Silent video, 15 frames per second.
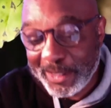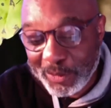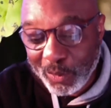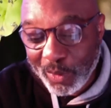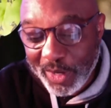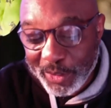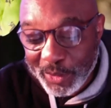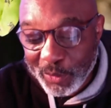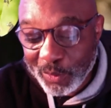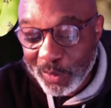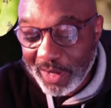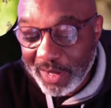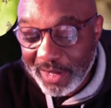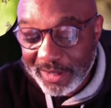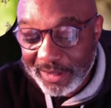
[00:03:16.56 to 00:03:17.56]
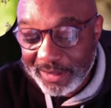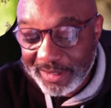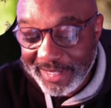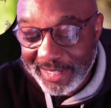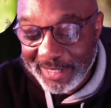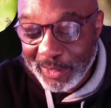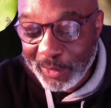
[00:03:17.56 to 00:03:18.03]
is why you are
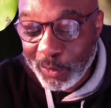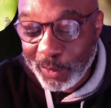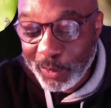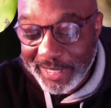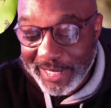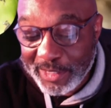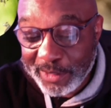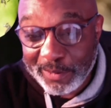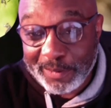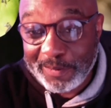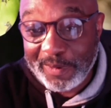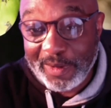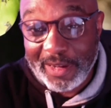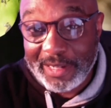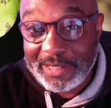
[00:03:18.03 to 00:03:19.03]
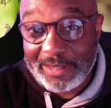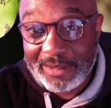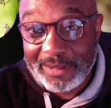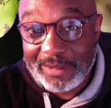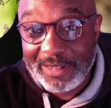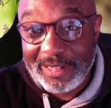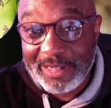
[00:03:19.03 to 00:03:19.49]
the lordess of the flies.